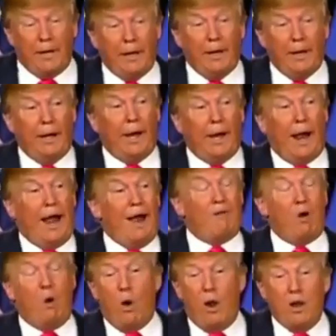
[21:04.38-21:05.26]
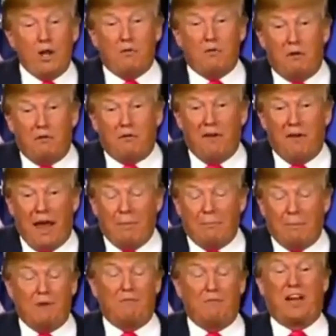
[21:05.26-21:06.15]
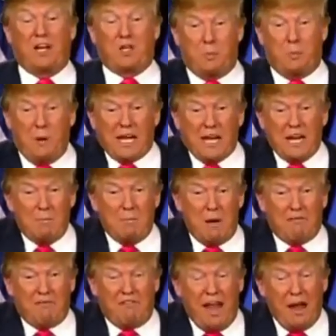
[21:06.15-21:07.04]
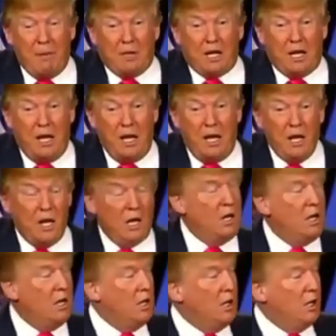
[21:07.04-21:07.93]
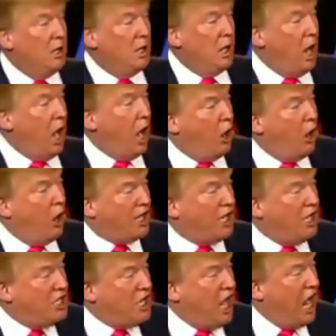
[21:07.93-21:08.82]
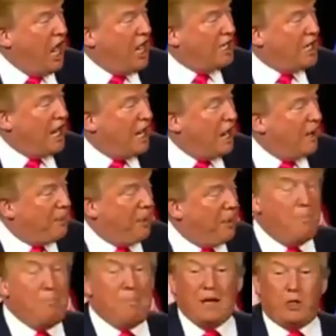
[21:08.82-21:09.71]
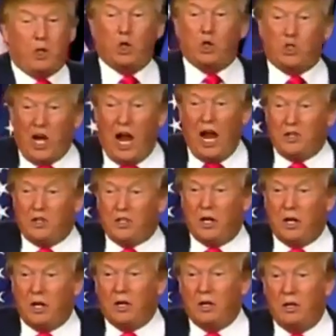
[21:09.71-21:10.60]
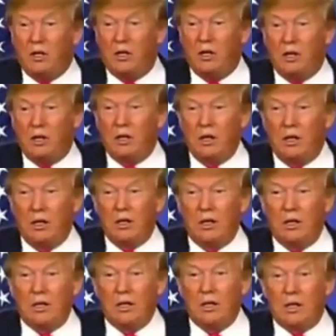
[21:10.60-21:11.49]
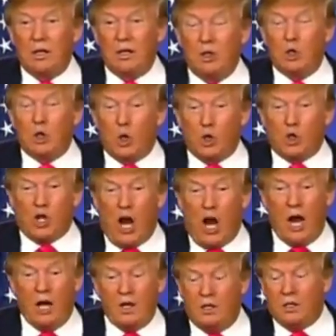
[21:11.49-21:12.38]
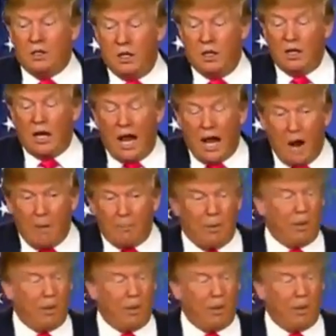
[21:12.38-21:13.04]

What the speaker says: I have a wonderful family. In fact, speaking of my family, Eric and Don, get up here. I have my two sons here. Two sons. Get up here.